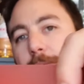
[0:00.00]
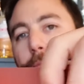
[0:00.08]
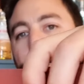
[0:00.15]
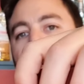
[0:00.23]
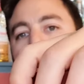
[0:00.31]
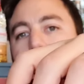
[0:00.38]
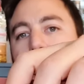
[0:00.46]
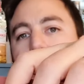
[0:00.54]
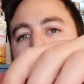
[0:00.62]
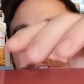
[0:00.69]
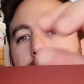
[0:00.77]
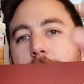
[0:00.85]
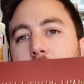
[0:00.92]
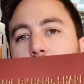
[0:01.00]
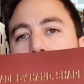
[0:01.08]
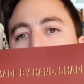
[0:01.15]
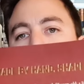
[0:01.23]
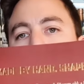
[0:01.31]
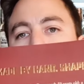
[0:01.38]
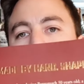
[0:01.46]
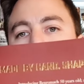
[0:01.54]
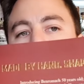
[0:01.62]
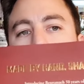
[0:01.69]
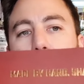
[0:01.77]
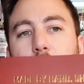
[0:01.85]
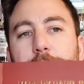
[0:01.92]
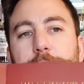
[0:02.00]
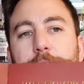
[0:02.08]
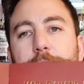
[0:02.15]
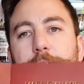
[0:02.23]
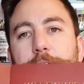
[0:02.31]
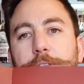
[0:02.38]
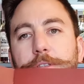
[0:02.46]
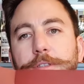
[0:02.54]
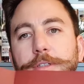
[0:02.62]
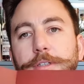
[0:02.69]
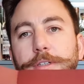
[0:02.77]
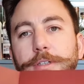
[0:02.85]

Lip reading: the bottle. It talks about it